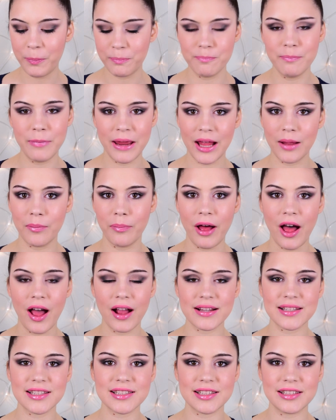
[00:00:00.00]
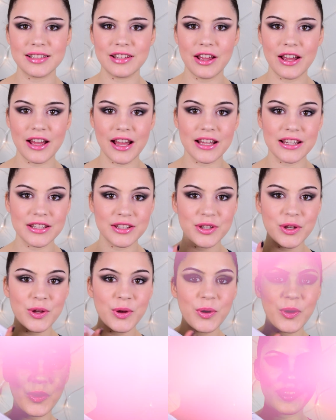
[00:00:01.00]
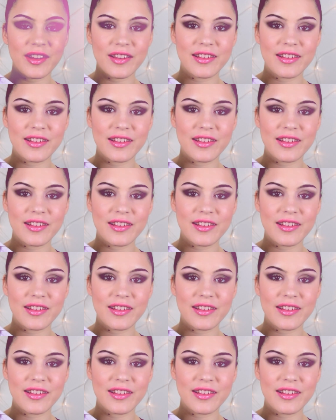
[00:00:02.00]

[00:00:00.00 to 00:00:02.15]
mailbox the new Coastal